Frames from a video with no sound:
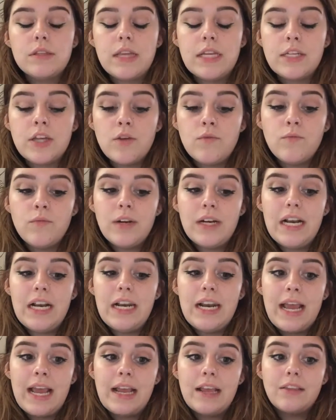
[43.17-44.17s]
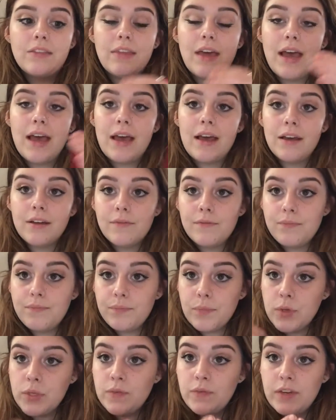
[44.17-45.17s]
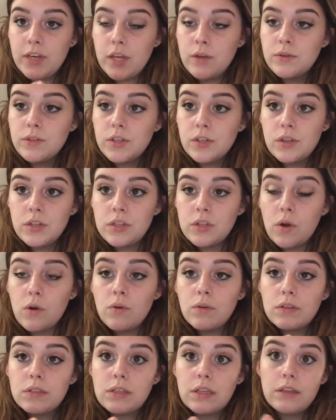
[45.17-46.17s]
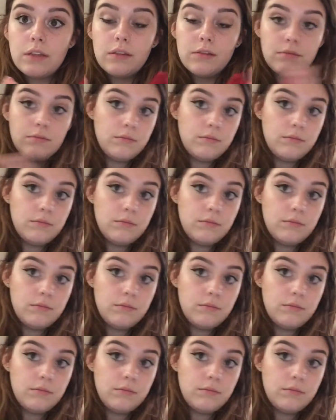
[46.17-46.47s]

they don't really link their music videos to the songs that